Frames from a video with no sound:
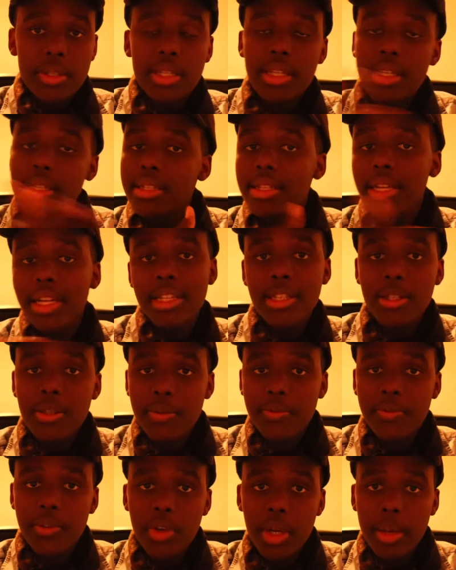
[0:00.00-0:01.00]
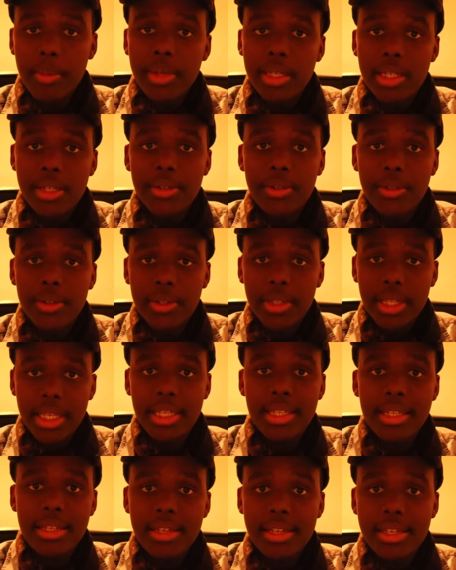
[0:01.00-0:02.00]
There's tons of drawing material on the
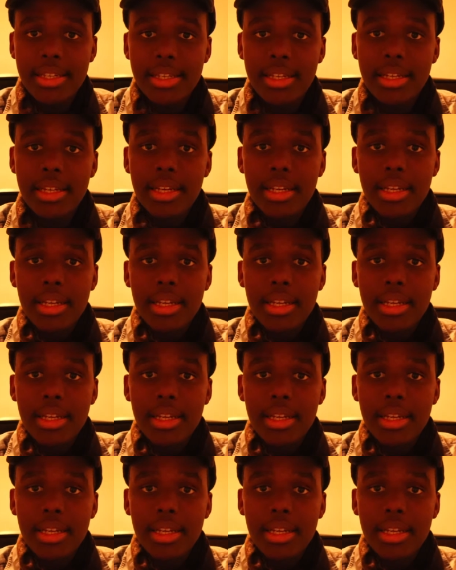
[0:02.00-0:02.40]
internet.